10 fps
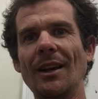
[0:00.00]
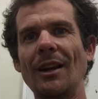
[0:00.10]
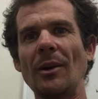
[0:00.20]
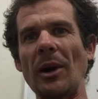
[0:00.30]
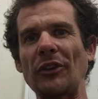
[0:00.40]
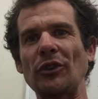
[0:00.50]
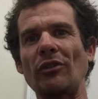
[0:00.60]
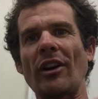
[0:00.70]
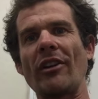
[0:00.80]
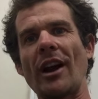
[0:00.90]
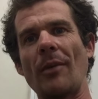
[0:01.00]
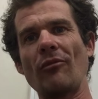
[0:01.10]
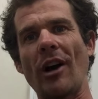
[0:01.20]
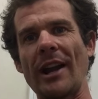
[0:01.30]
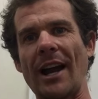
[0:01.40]
Where's doing what I'm
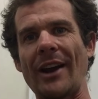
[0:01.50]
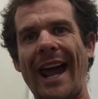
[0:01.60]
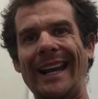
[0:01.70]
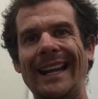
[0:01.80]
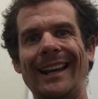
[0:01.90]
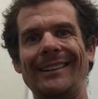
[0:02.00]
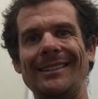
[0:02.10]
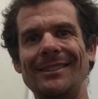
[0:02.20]
right now in Adelaide.